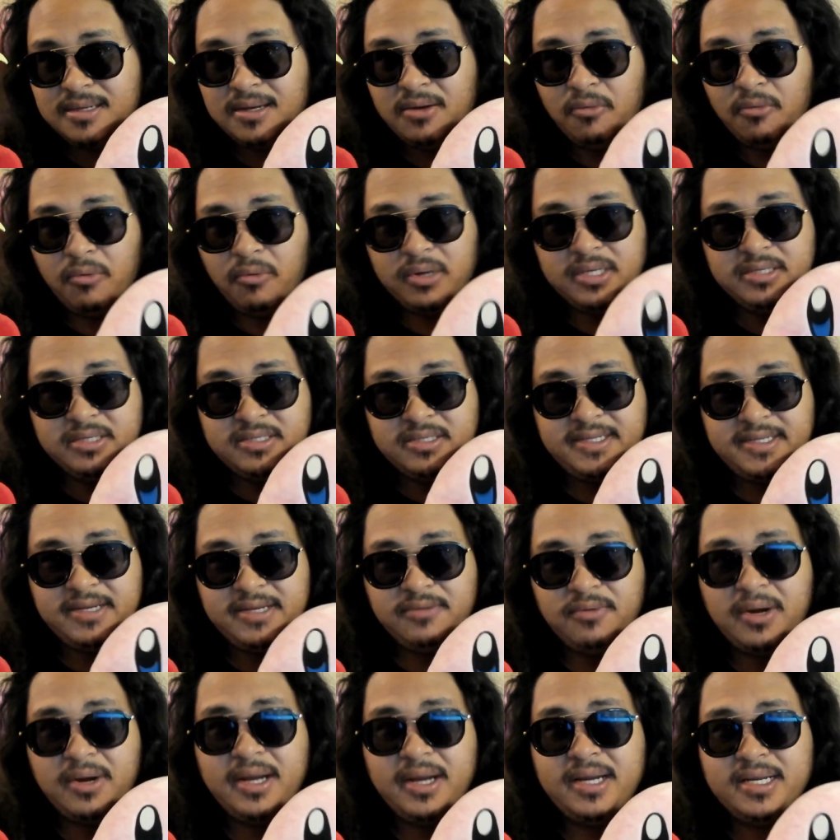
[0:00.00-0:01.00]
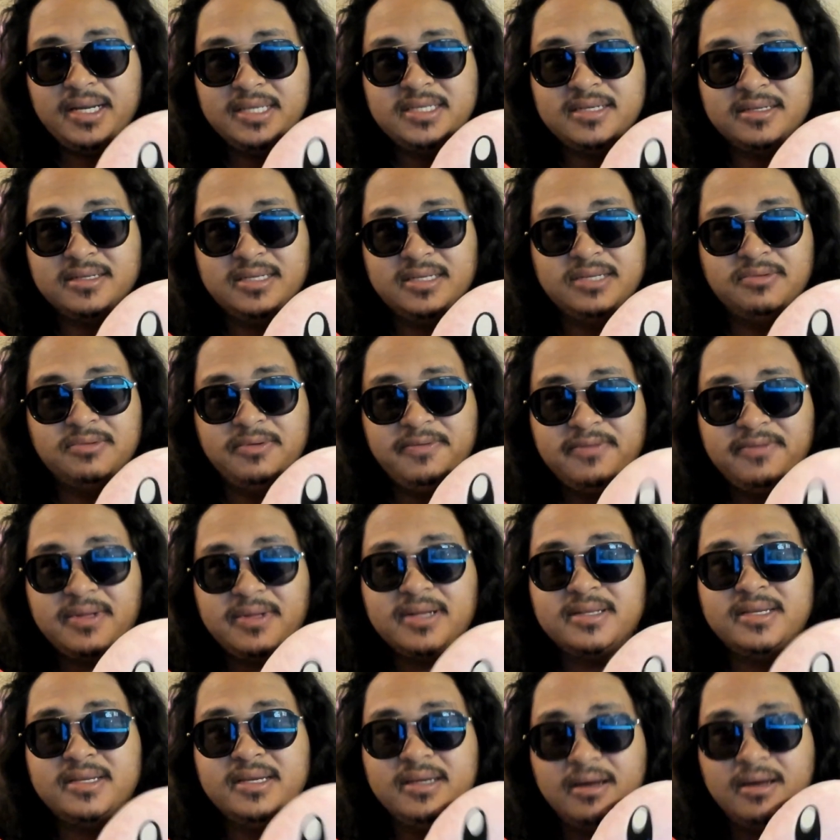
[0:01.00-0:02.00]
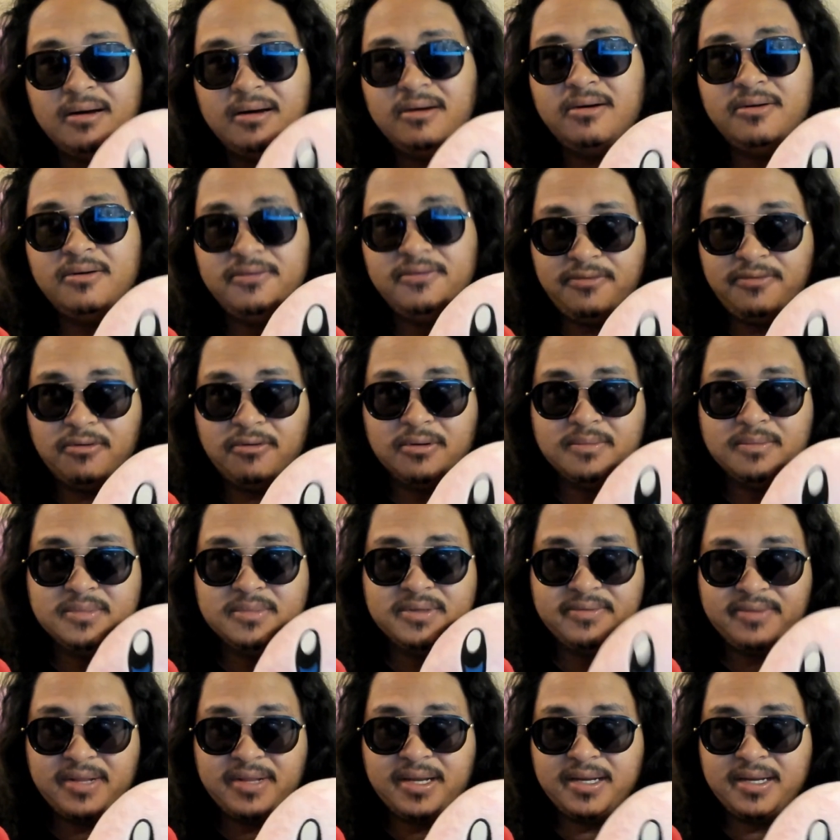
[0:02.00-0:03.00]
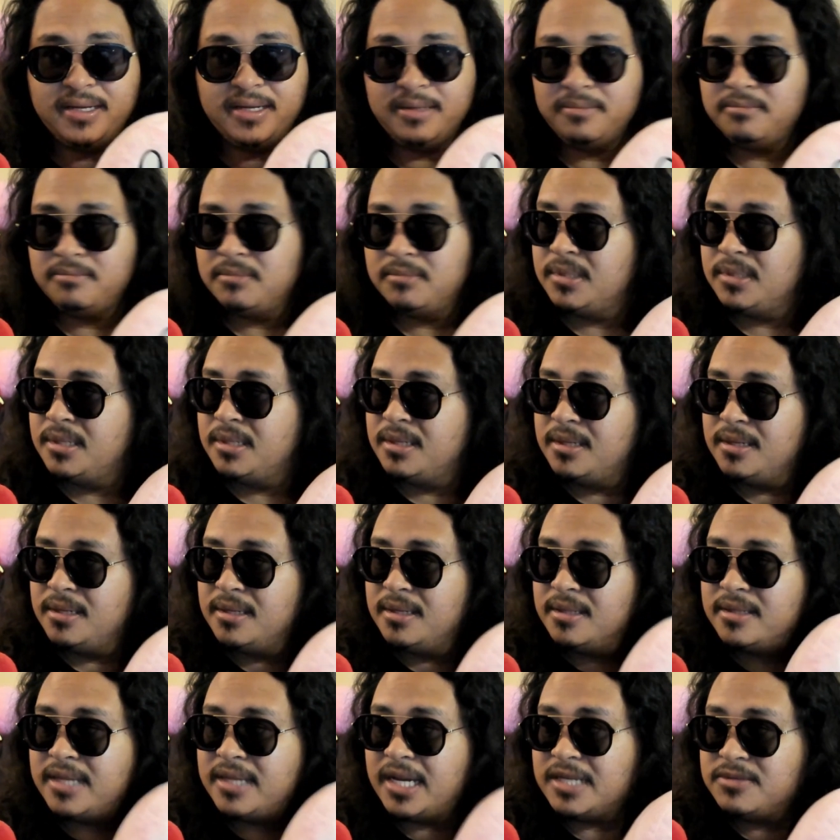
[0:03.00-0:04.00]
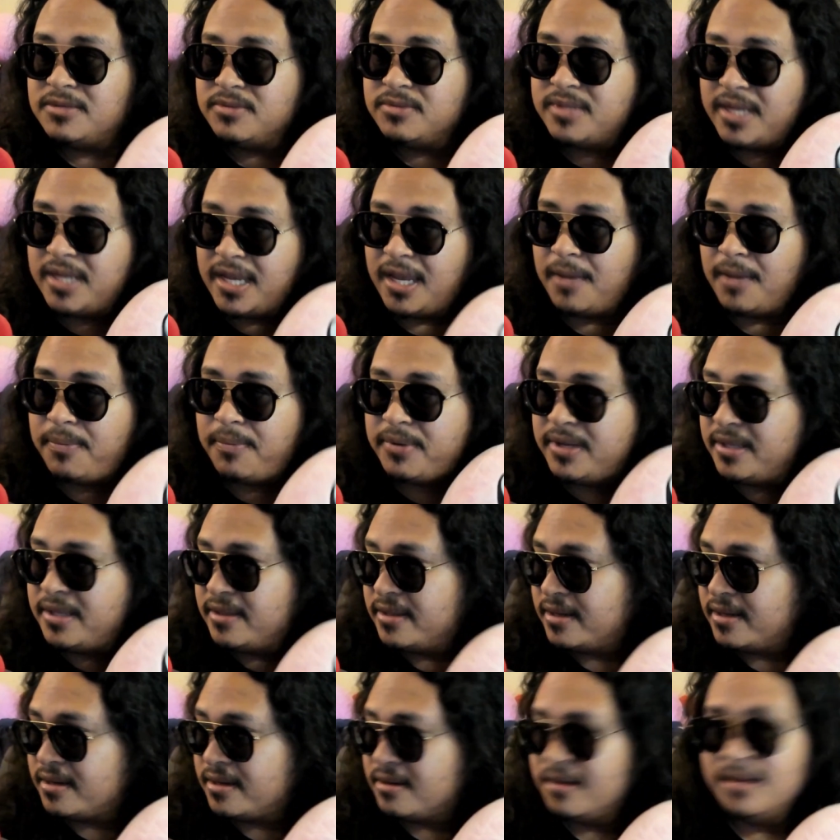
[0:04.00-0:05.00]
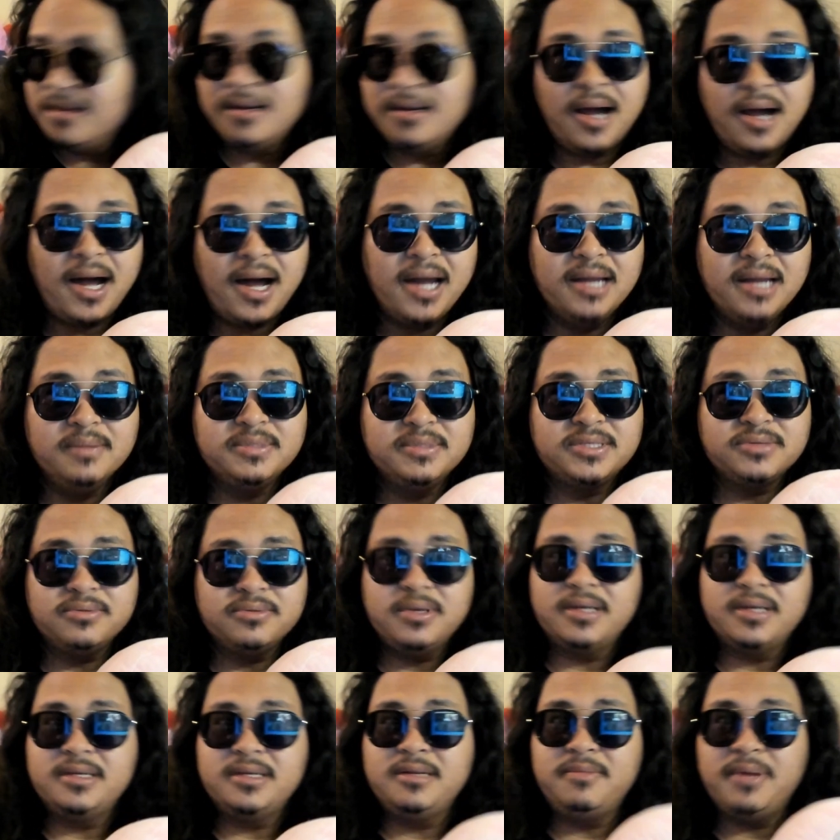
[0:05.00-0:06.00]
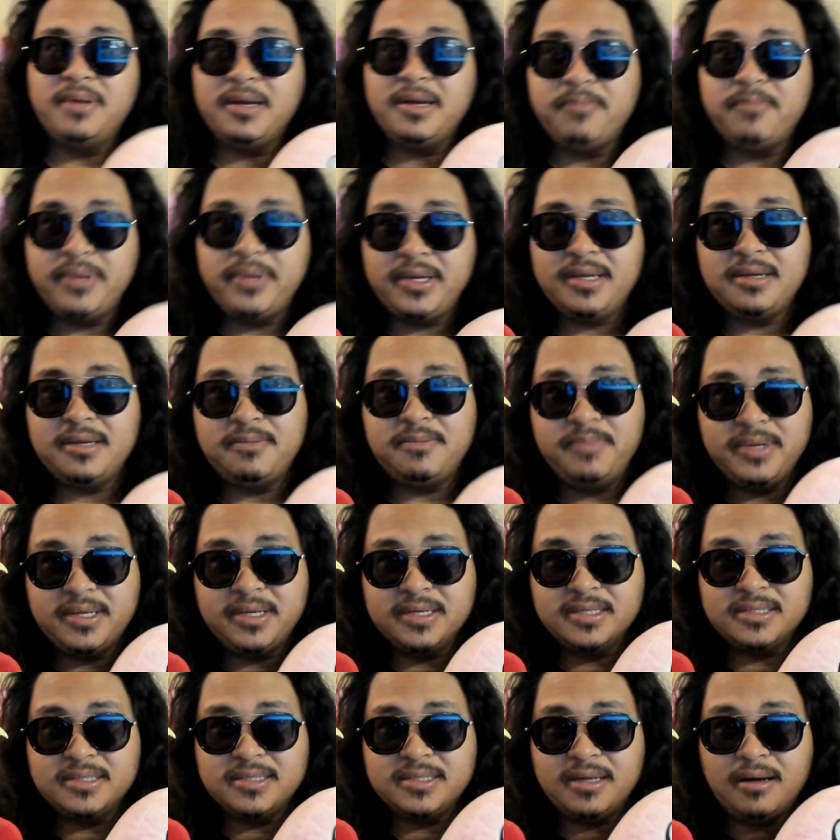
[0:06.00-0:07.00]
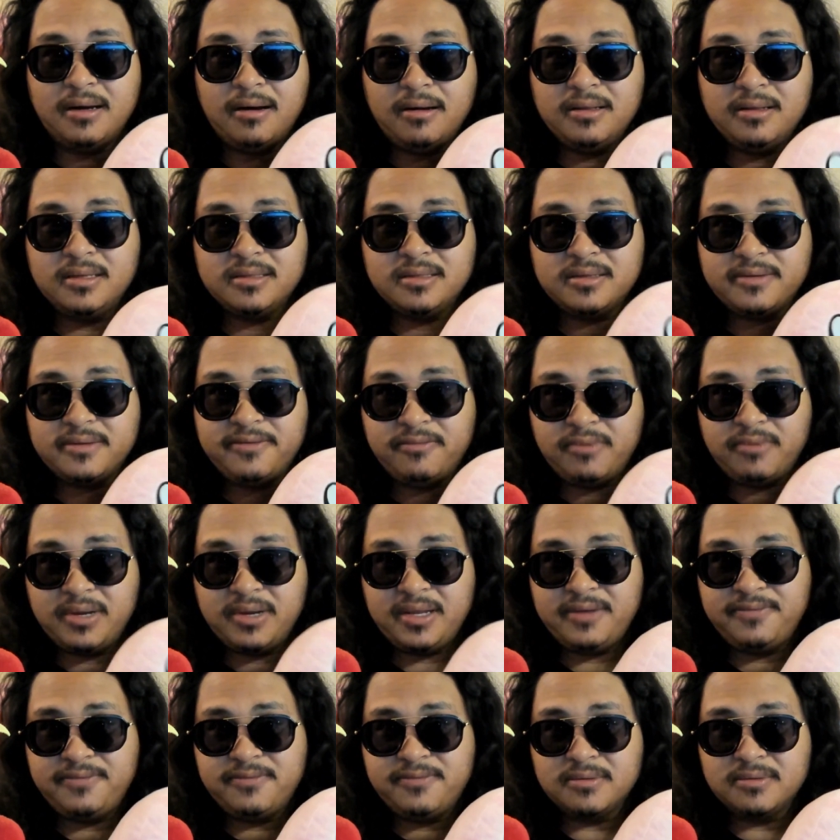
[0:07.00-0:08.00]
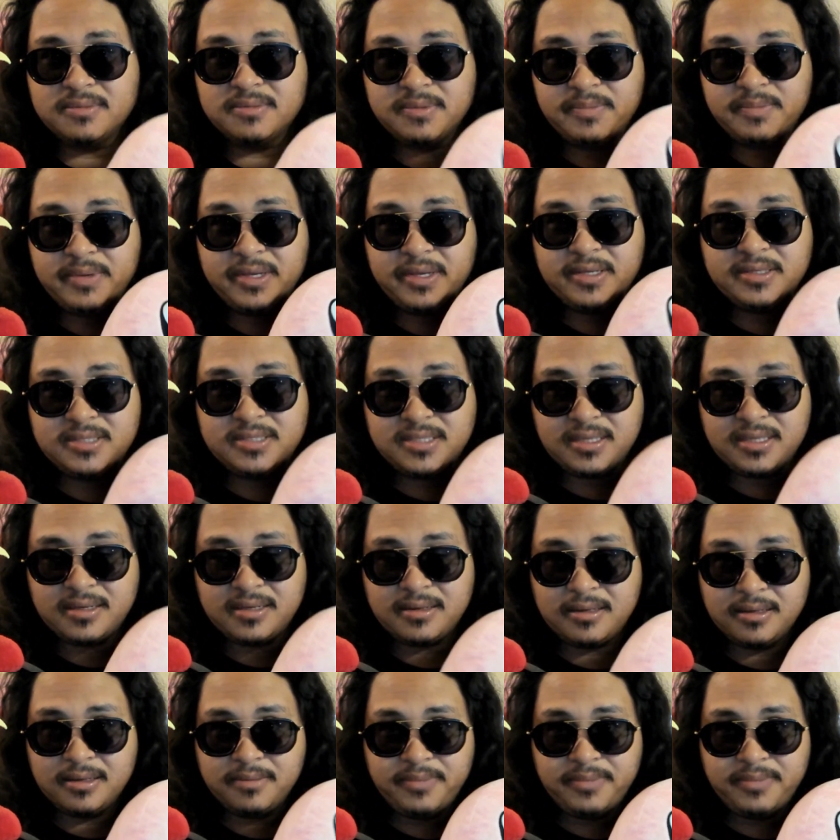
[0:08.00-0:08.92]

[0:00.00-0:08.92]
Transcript: When you see white, it's because it's reflecting all forms of light. That's what's happening there. I am surrounded by pink because all other waveforms are